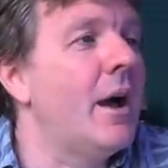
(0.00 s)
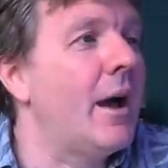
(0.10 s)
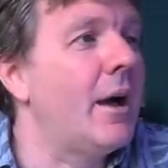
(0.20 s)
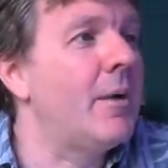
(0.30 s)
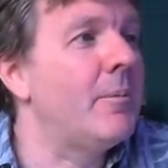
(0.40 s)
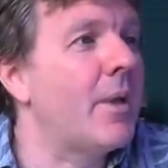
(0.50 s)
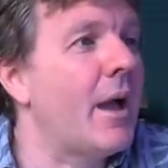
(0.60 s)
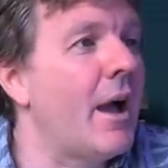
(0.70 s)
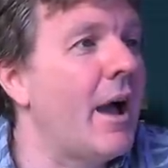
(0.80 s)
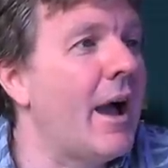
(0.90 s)
Um,
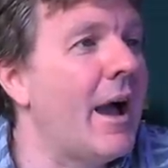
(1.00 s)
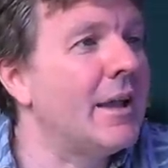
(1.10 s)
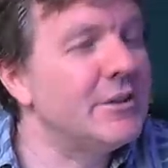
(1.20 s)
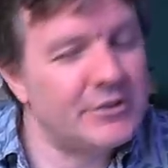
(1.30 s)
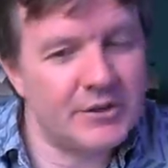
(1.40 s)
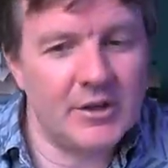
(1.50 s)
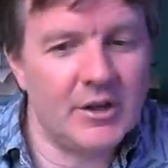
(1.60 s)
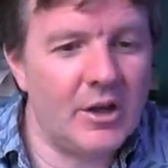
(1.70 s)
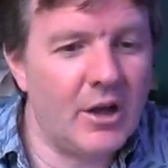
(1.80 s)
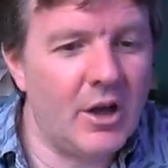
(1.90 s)
and
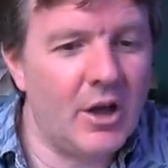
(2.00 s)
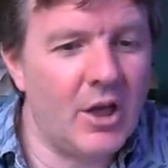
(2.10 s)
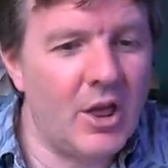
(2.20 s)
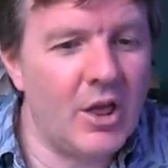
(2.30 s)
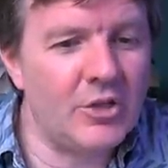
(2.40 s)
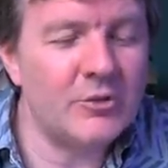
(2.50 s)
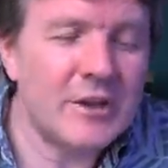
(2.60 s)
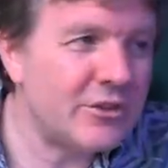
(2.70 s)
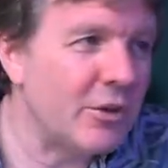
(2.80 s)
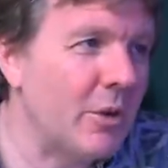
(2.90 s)
the
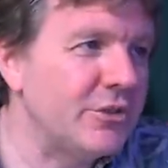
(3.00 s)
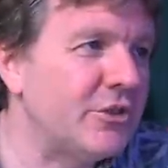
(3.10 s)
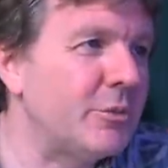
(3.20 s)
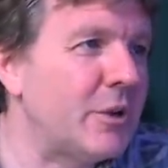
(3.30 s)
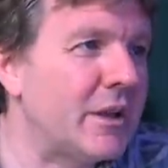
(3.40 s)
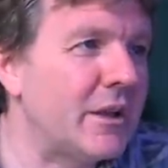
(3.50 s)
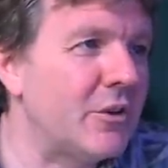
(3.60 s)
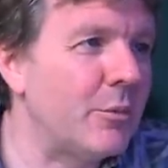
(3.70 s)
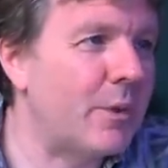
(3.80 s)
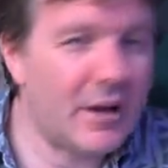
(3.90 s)
reason I wanted to bring it up,